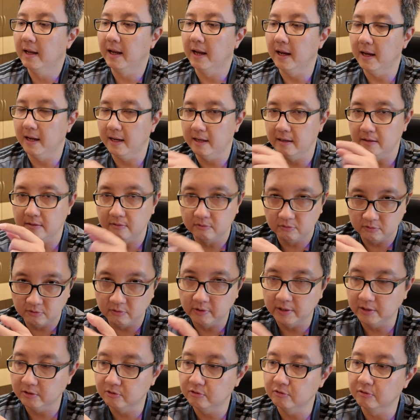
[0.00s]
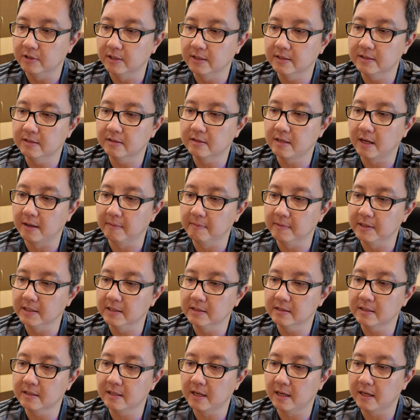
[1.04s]
and going through this 10
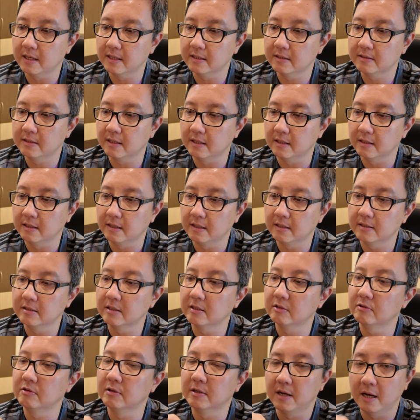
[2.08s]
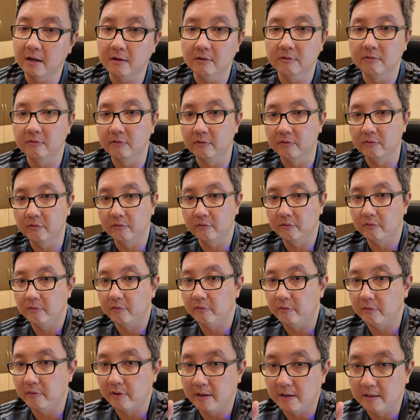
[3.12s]
minutes test and etc. Now
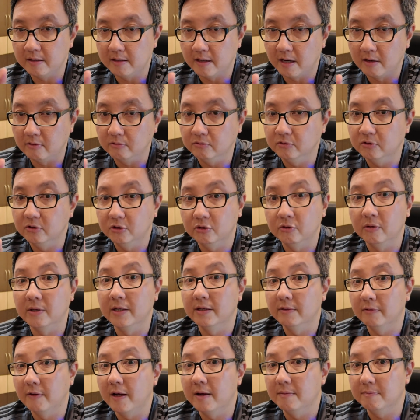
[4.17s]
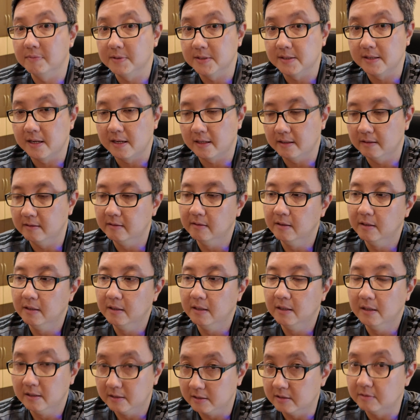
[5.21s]
we are down to 25%.
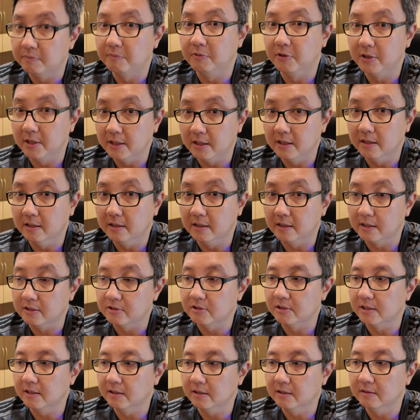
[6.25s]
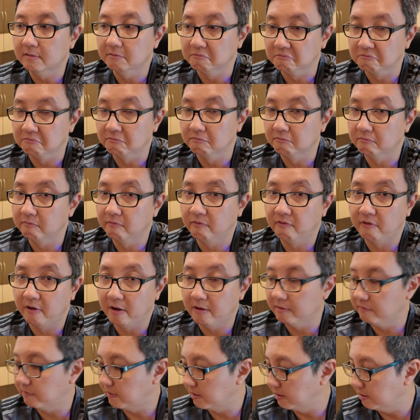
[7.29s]
It's pretty good actually,
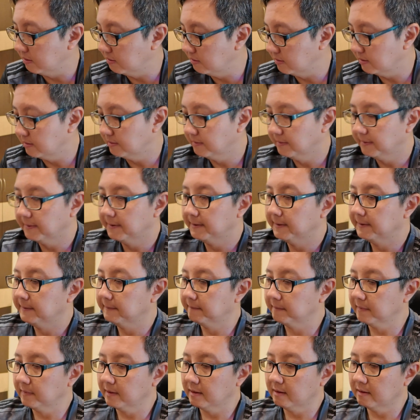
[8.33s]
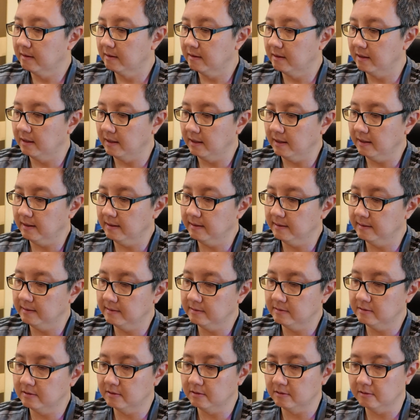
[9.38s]
very good. Okay,
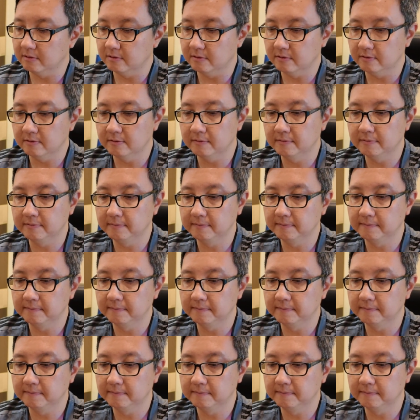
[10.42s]
so